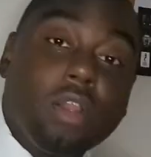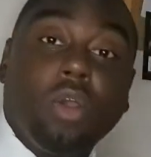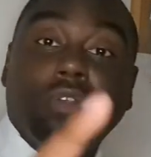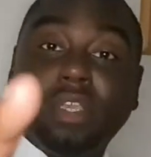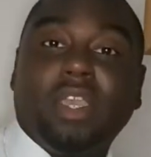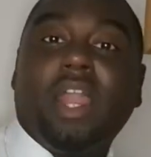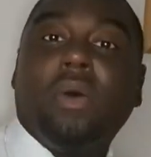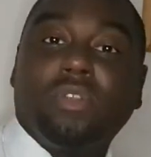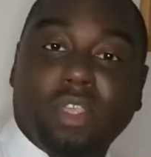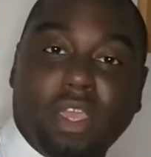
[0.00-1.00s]
No, so yeah, that
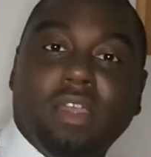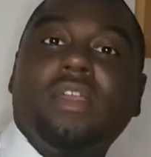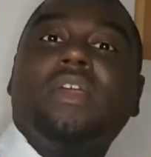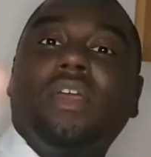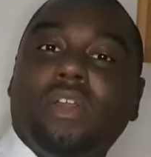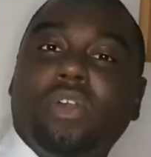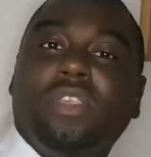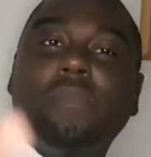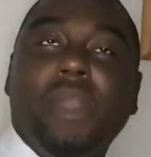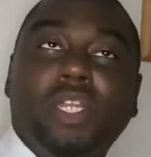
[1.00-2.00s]
was it. Because
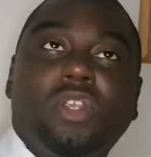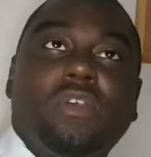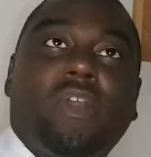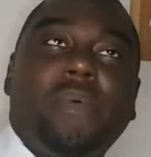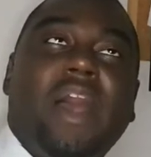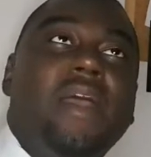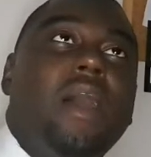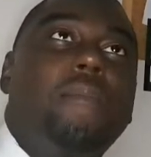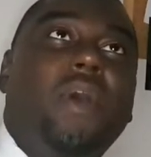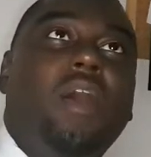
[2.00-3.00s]
he mentioned something
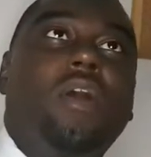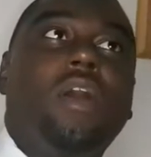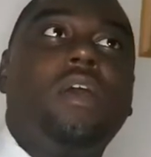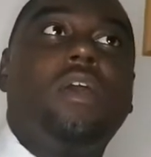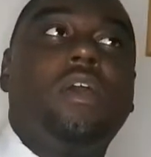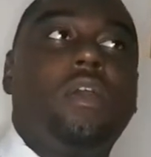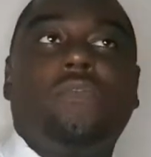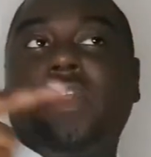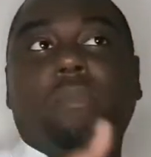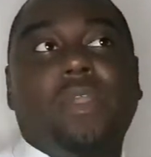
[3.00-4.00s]
about
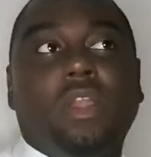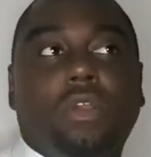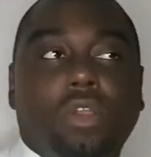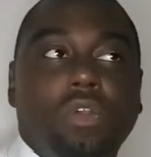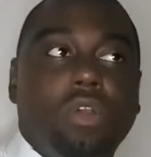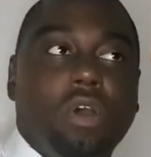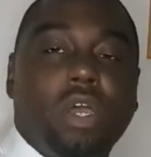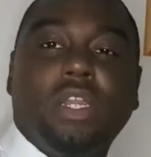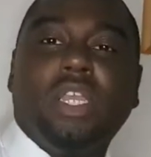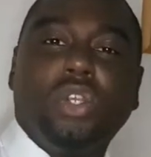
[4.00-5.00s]
thing being a cougar
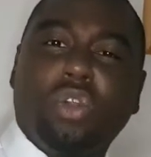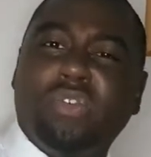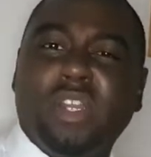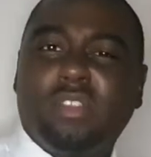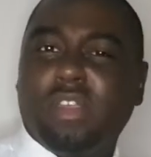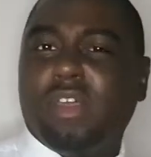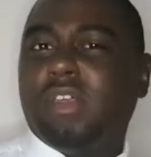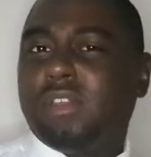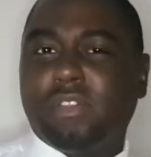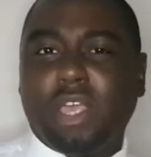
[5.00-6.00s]
and he's not ready
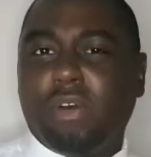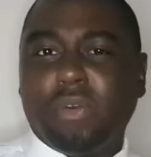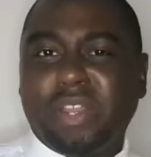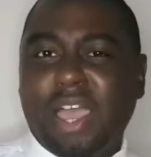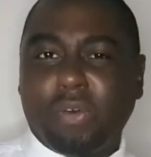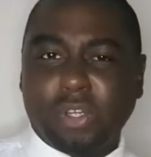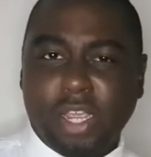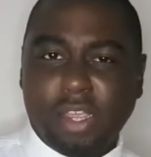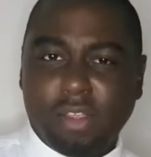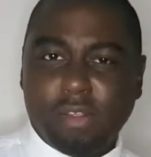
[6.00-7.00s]
to settle down
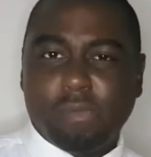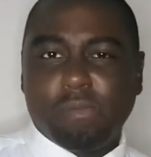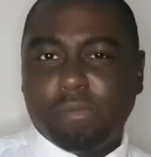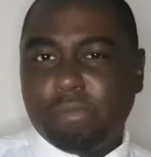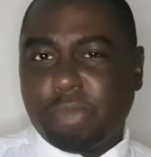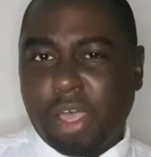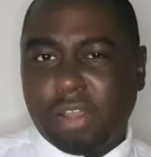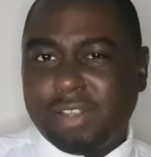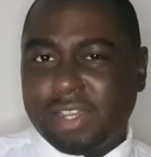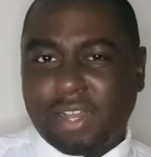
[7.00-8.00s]
yet.
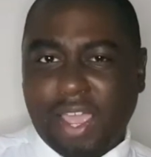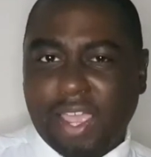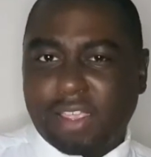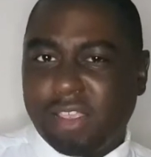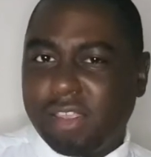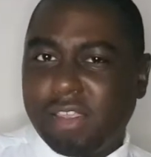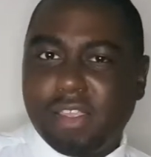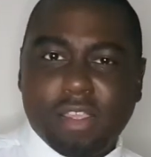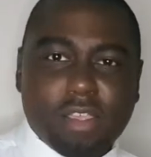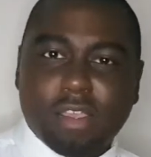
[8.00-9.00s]
But it's like,
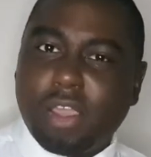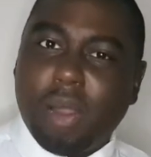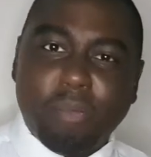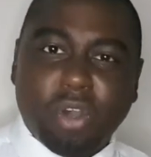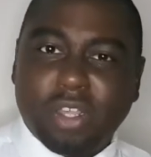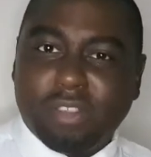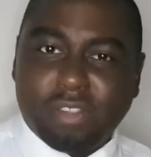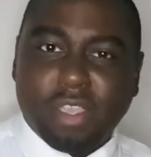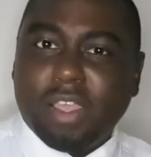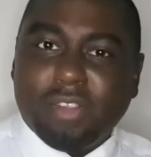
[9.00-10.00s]
come on, it's
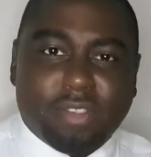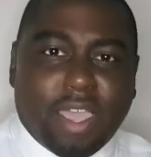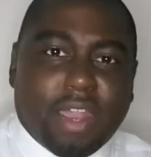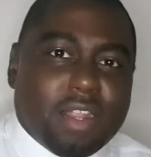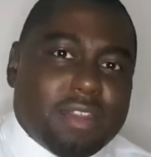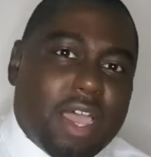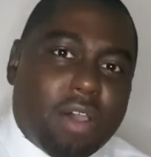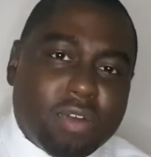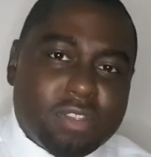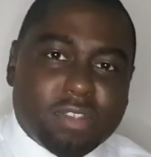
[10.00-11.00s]
just settling
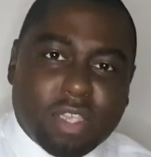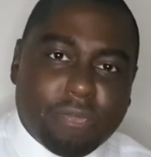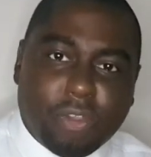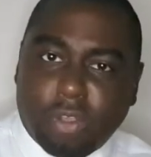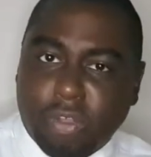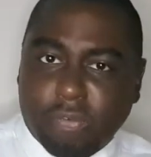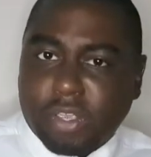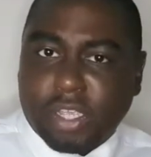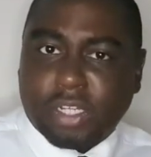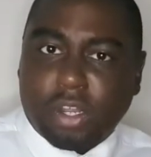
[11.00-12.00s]
down. It's the same thing of having
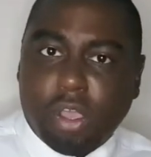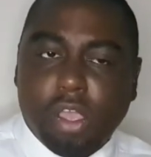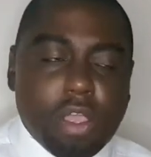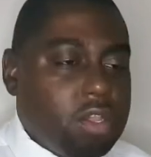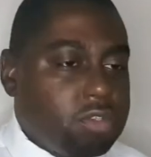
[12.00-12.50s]
kids, no?